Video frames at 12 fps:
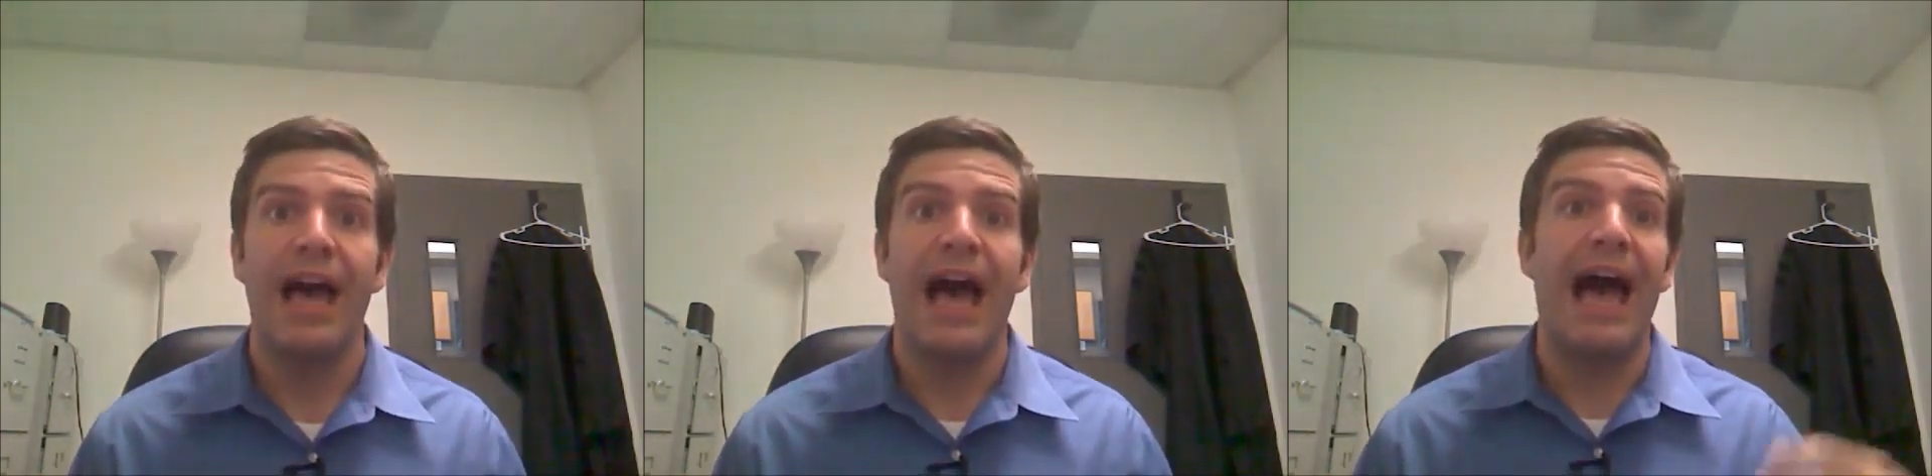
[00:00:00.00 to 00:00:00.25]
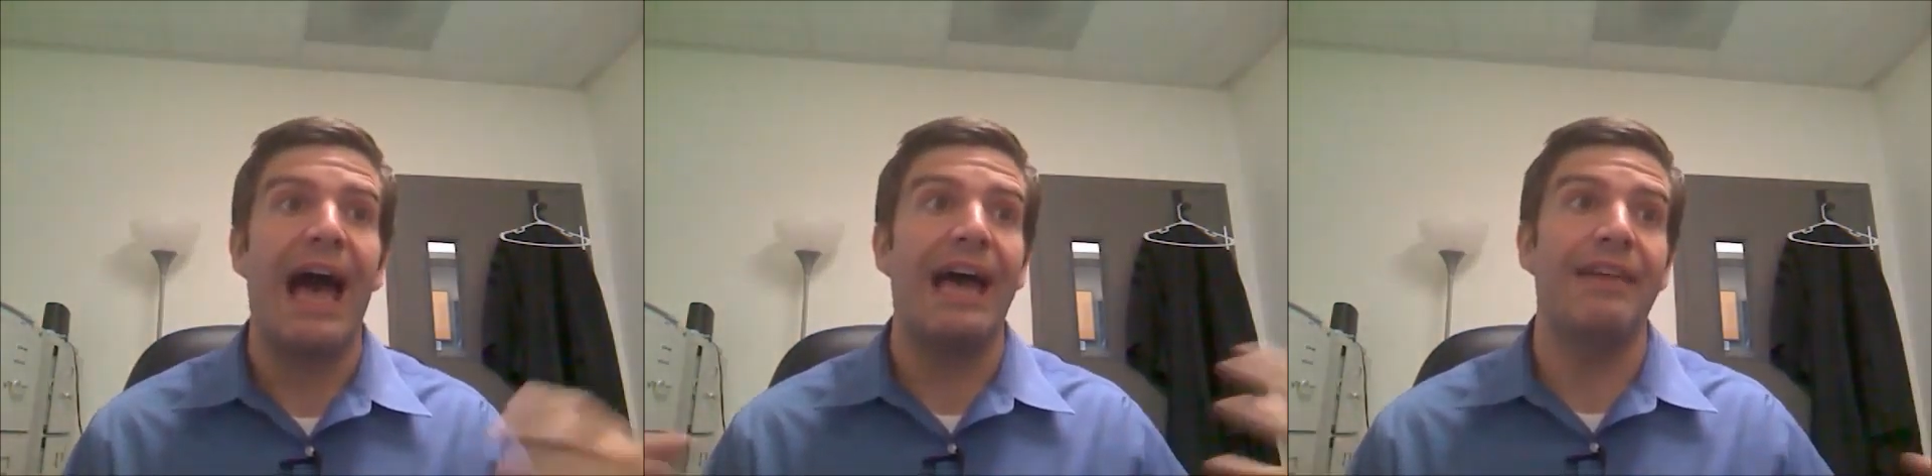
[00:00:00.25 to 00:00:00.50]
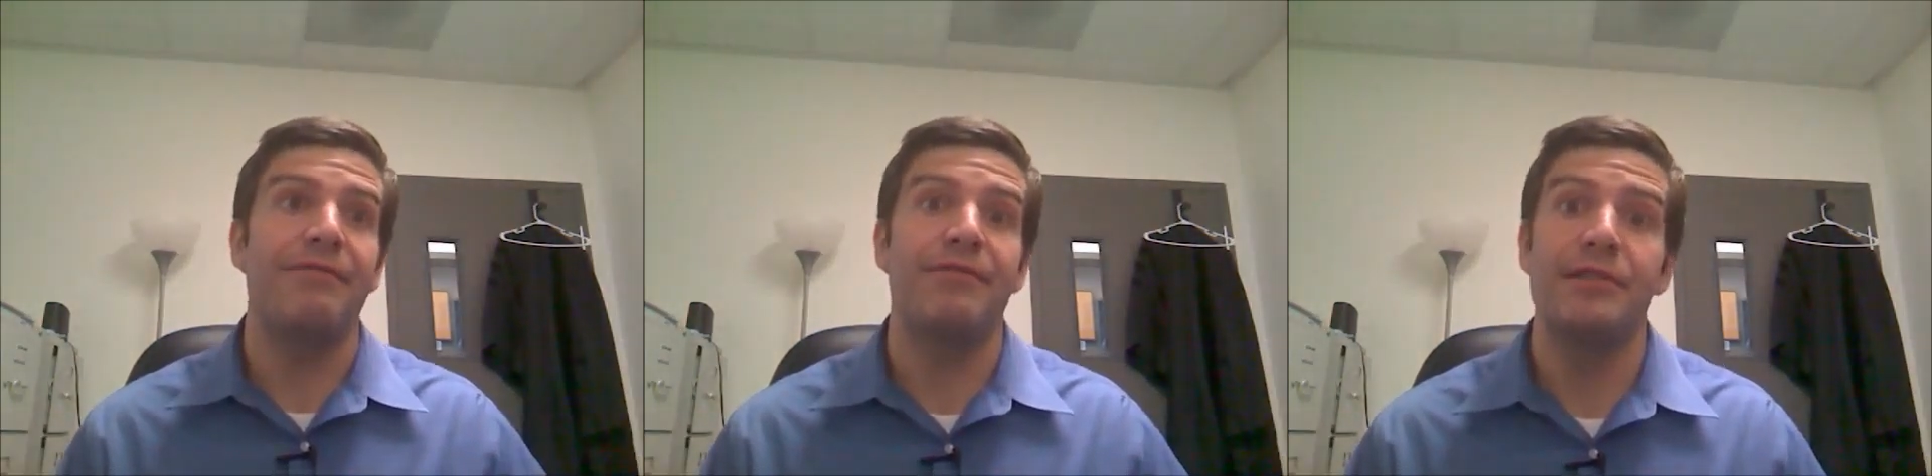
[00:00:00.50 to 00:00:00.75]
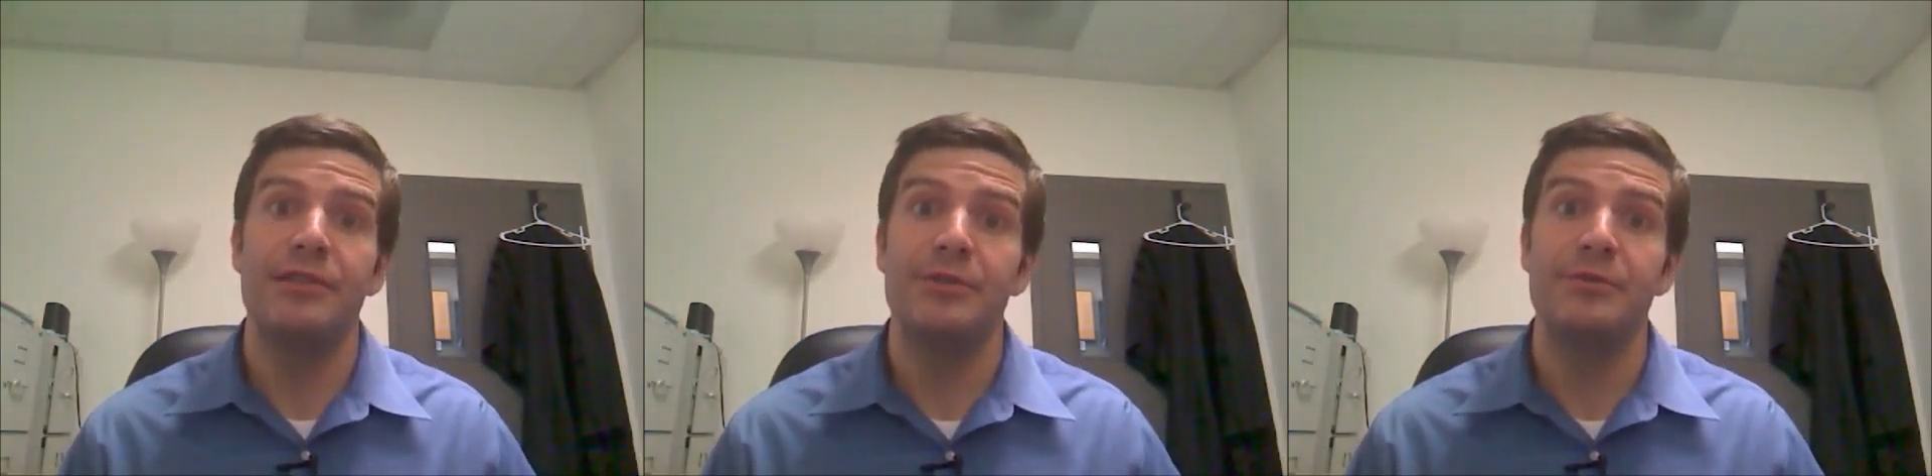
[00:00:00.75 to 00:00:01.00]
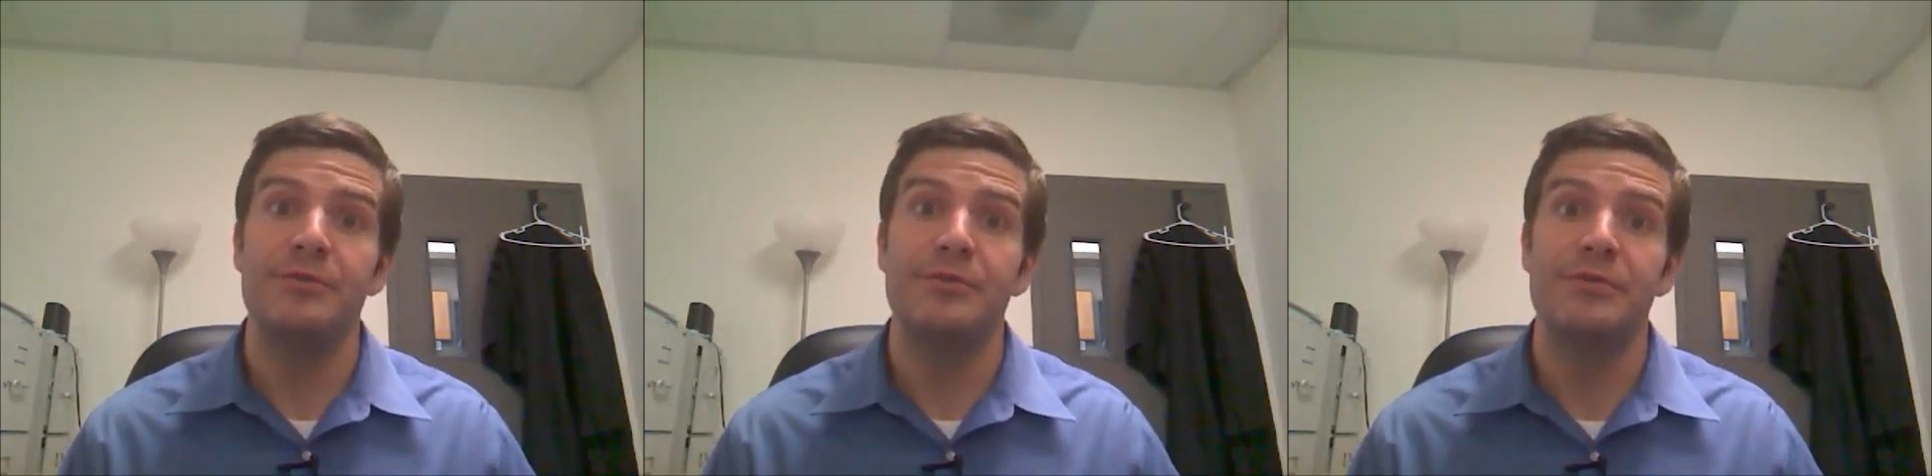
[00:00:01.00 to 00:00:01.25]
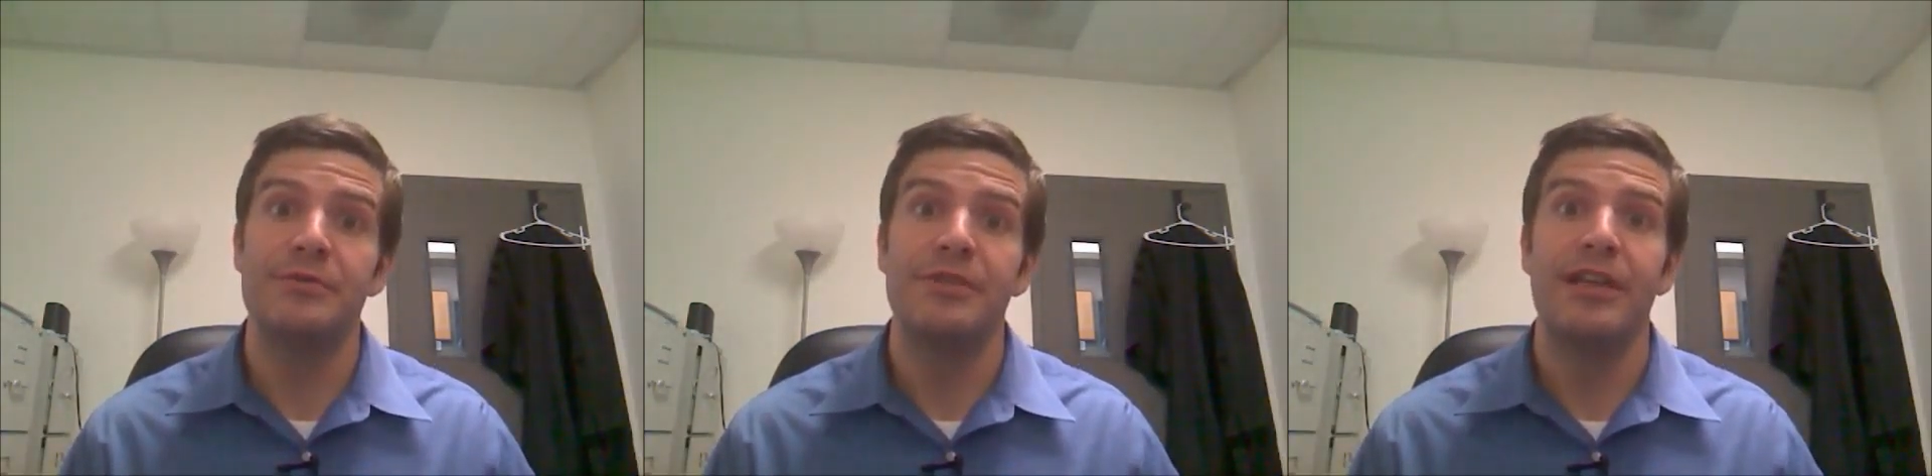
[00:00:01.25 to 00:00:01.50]

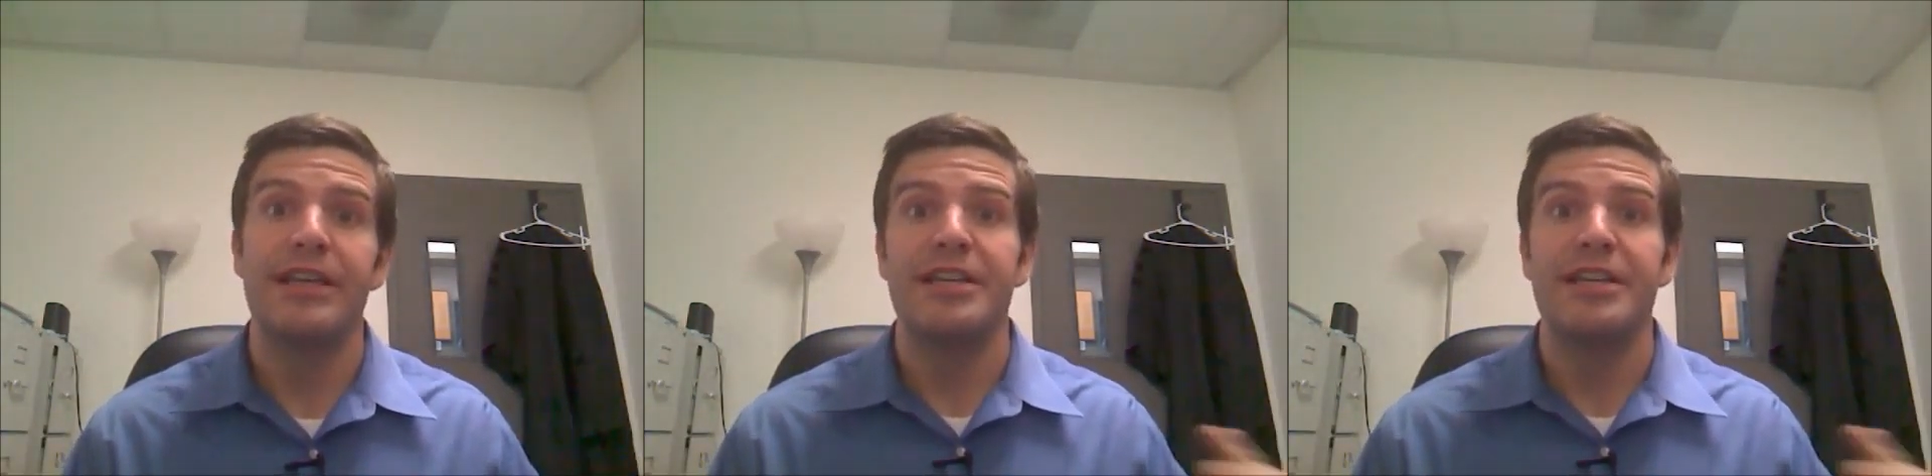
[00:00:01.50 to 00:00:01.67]
highfalutin,